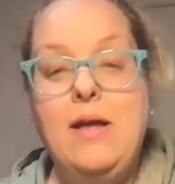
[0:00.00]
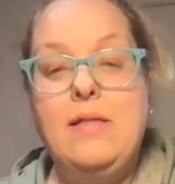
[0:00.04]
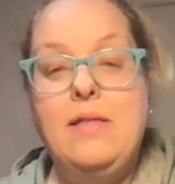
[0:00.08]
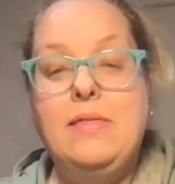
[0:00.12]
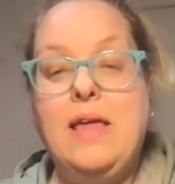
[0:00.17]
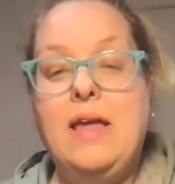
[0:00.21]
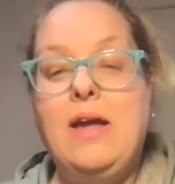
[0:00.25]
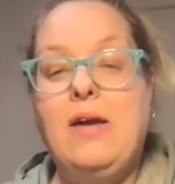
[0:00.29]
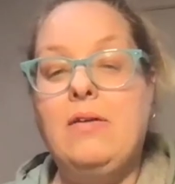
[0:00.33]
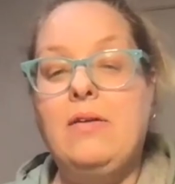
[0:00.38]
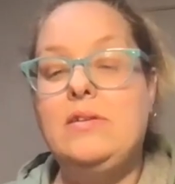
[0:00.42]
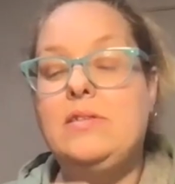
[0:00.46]

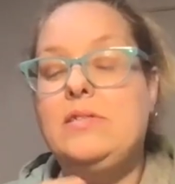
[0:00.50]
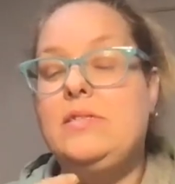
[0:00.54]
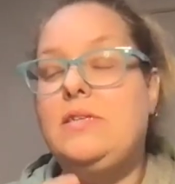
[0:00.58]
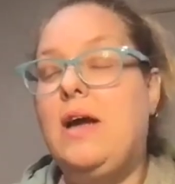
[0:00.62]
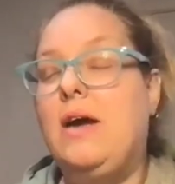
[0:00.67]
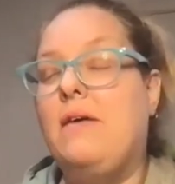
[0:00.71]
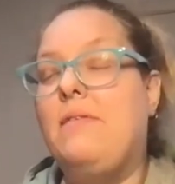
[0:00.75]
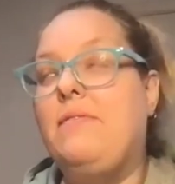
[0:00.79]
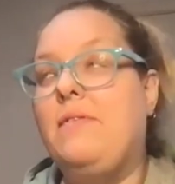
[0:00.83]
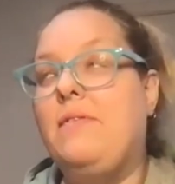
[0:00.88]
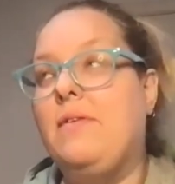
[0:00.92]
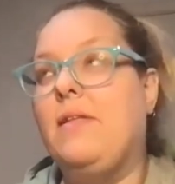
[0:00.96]
They are
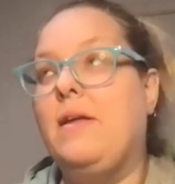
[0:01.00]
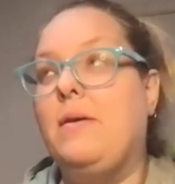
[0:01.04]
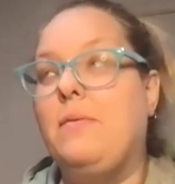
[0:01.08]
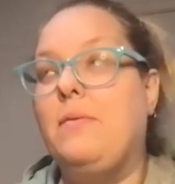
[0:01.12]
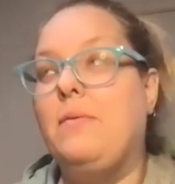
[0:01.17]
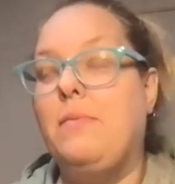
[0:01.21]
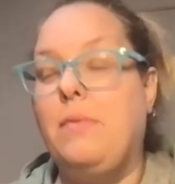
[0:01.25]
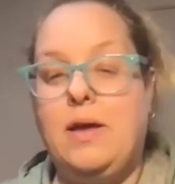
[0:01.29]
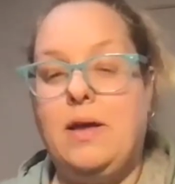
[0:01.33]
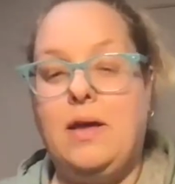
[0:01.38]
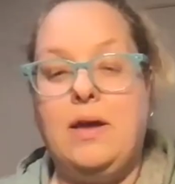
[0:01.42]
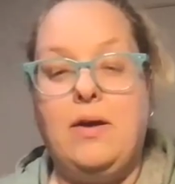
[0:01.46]
definitely
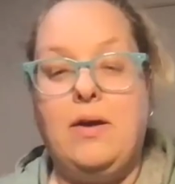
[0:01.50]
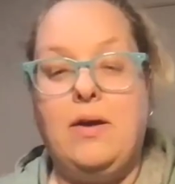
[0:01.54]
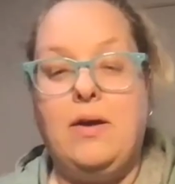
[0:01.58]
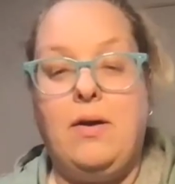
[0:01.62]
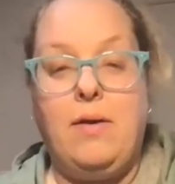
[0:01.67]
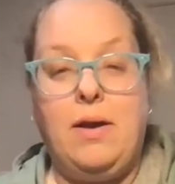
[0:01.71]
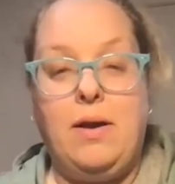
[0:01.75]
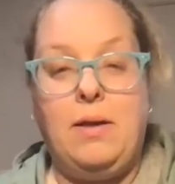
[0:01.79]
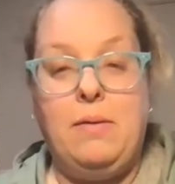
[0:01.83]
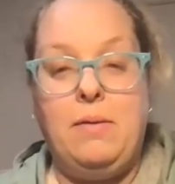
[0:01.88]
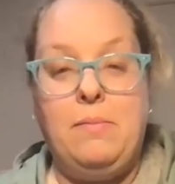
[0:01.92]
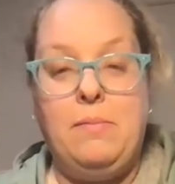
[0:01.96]
working
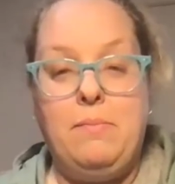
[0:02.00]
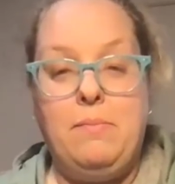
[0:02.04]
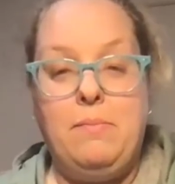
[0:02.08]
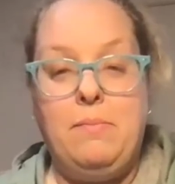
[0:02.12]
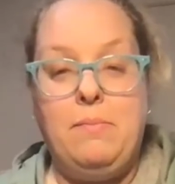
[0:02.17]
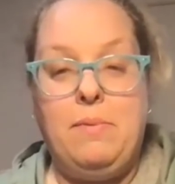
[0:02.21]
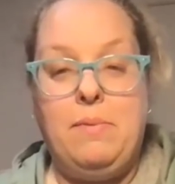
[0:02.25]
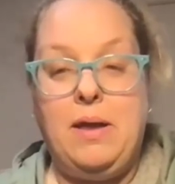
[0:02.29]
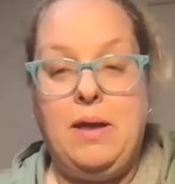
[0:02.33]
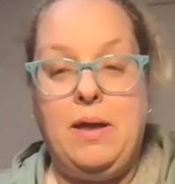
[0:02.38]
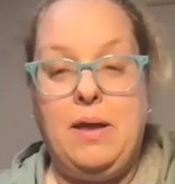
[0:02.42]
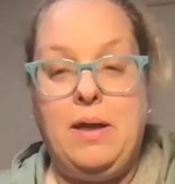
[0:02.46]
on being
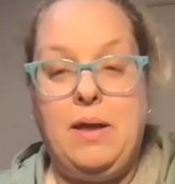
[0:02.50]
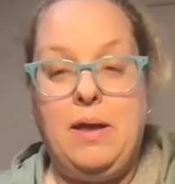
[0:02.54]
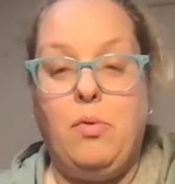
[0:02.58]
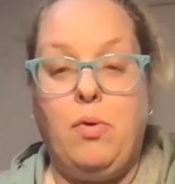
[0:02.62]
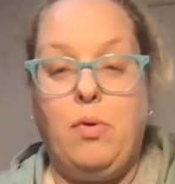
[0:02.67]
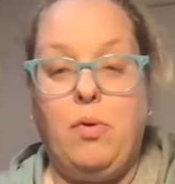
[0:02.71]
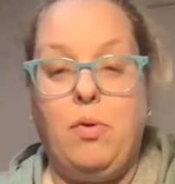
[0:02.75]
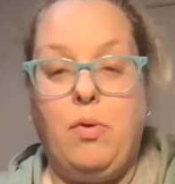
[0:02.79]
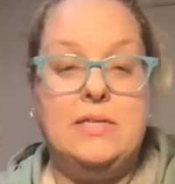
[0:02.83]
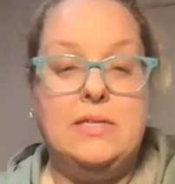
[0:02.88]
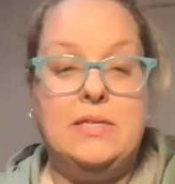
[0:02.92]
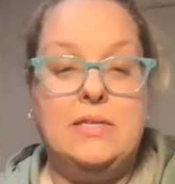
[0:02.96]
more
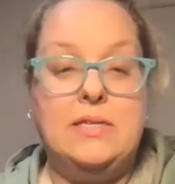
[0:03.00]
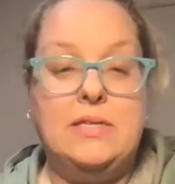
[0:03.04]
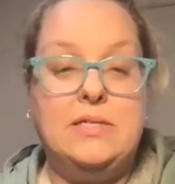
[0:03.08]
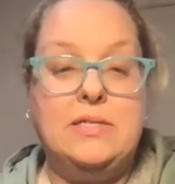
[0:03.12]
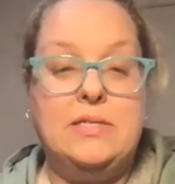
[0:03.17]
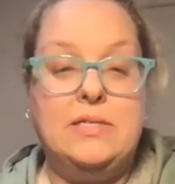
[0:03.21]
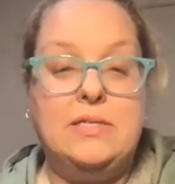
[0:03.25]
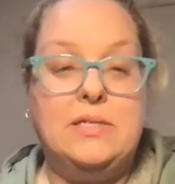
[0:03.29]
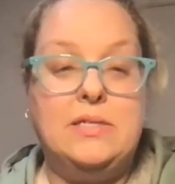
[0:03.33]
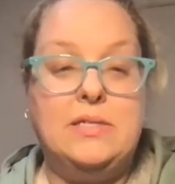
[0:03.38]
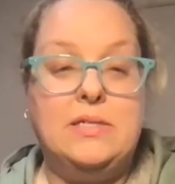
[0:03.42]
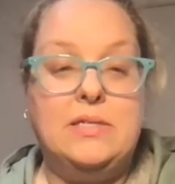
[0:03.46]
accessible
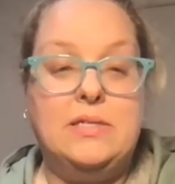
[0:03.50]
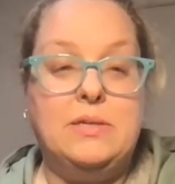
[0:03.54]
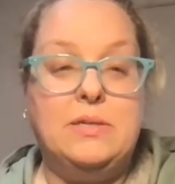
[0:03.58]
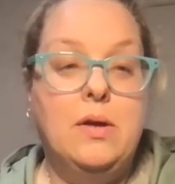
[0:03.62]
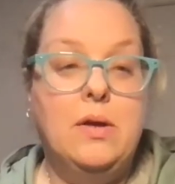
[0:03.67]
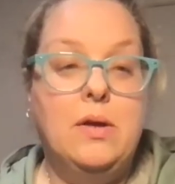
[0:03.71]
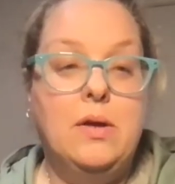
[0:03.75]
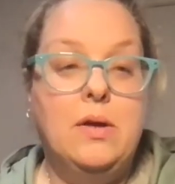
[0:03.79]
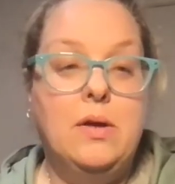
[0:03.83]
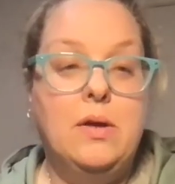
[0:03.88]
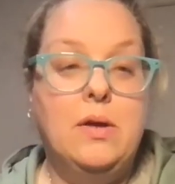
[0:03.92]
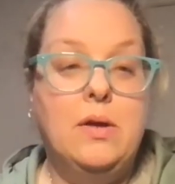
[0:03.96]

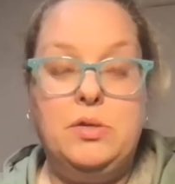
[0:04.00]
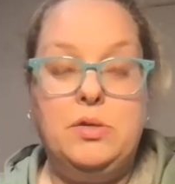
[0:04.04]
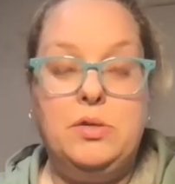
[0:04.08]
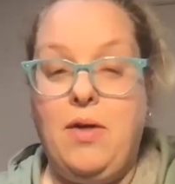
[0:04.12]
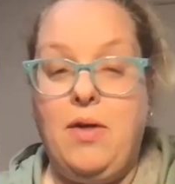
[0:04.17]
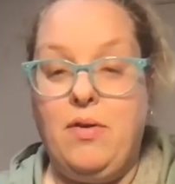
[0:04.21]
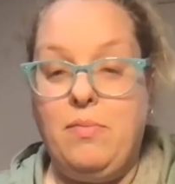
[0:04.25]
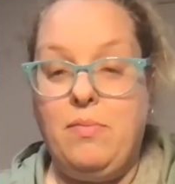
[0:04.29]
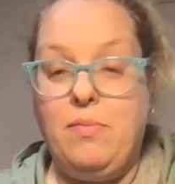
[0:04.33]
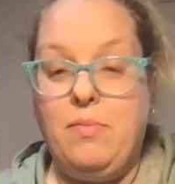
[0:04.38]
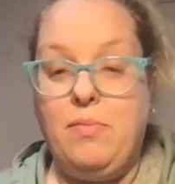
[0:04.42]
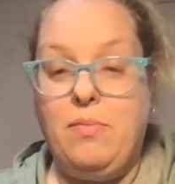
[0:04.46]
to
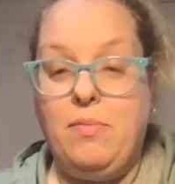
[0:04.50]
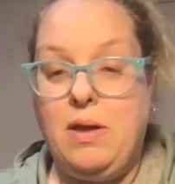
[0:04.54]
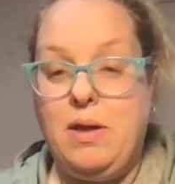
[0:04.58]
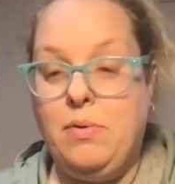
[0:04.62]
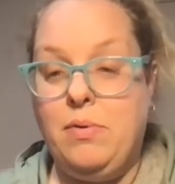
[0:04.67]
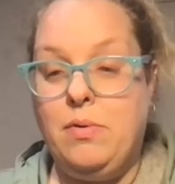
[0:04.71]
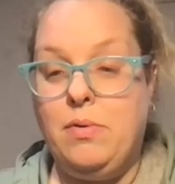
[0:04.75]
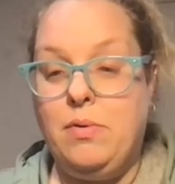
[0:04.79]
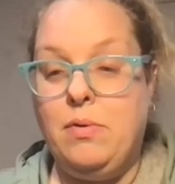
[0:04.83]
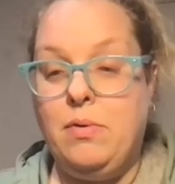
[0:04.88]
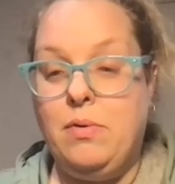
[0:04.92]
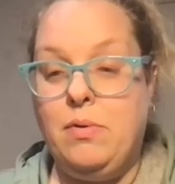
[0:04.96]
other
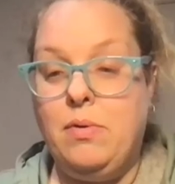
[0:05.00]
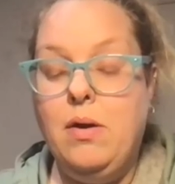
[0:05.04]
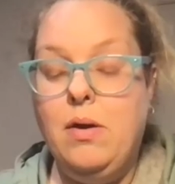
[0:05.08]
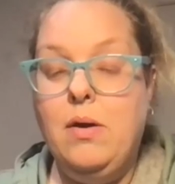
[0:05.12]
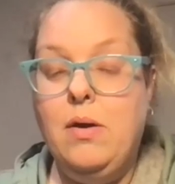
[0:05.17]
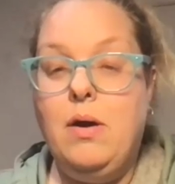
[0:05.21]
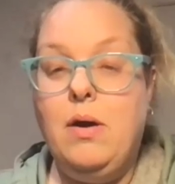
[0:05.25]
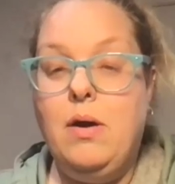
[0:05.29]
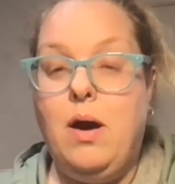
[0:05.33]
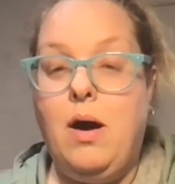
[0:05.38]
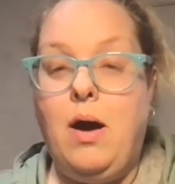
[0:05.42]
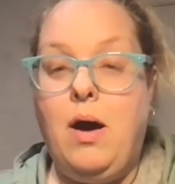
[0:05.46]
people
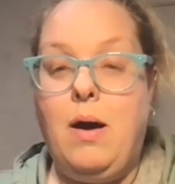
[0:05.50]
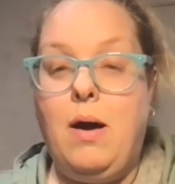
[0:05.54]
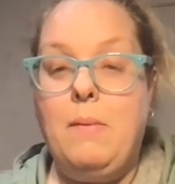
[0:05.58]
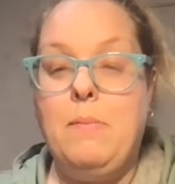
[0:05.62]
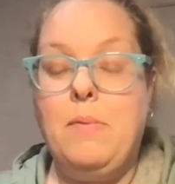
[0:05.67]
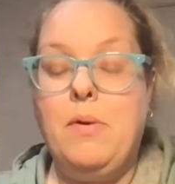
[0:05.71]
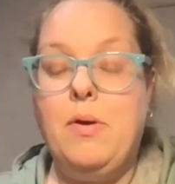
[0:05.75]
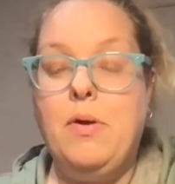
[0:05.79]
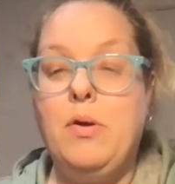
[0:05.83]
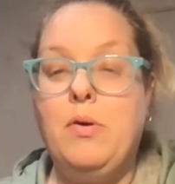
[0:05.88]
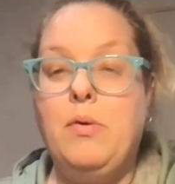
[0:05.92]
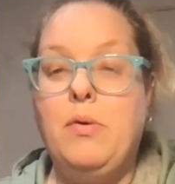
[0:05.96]

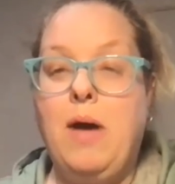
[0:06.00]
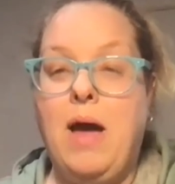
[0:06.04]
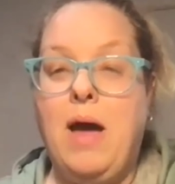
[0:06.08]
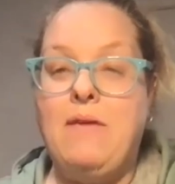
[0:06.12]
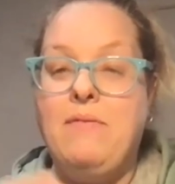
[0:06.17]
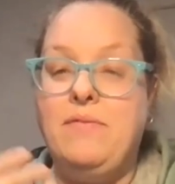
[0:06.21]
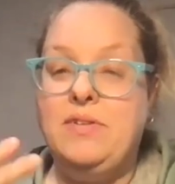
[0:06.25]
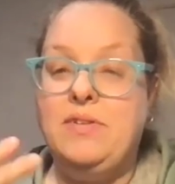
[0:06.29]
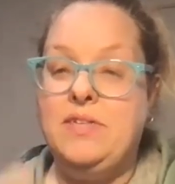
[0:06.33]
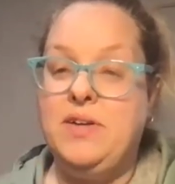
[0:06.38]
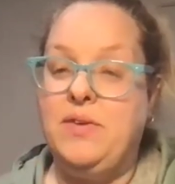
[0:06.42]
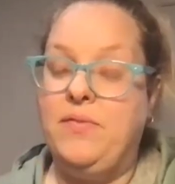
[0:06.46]
who
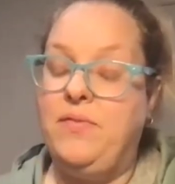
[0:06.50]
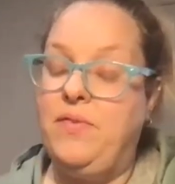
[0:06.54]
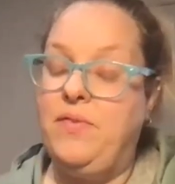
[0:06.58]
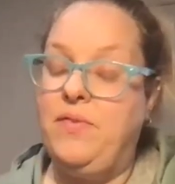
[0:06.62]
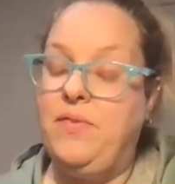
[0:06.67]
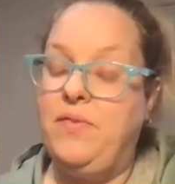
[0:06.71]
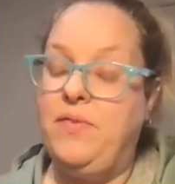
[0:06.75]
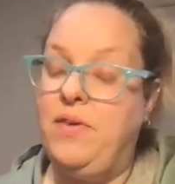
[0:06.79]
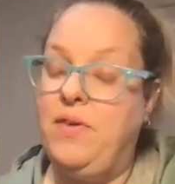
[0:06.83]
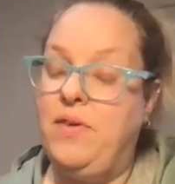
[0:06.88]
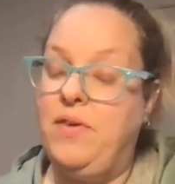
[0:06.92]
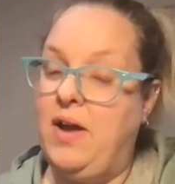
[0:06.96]
have different
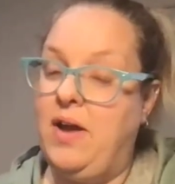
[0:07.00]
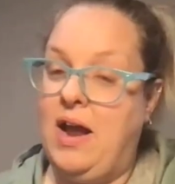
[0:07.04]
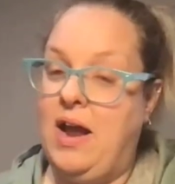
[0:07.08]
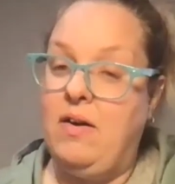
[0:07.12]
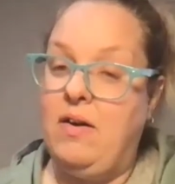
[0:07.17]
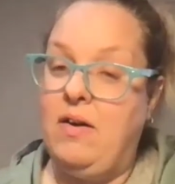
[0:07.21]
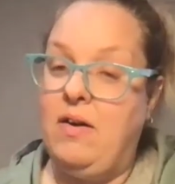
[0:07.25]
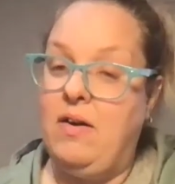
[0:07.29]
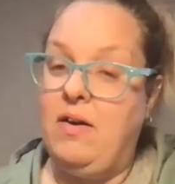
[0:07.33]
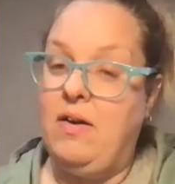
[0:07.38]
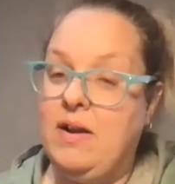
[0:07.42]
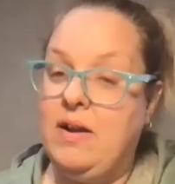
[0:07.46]

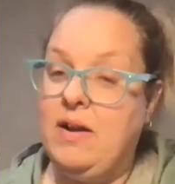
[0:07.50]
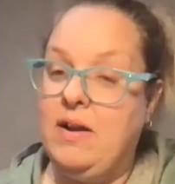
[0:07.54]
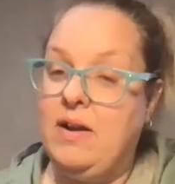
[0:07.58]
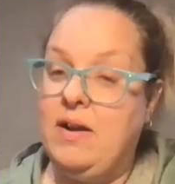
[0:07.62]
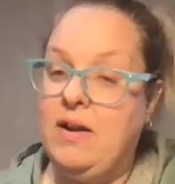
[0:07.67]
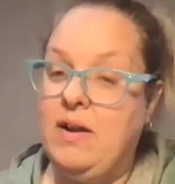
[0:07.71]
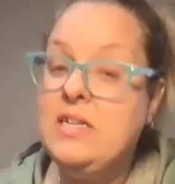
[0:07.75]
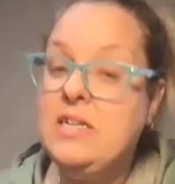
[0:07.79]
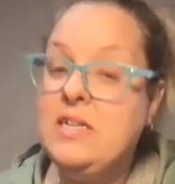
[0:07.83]
heritages.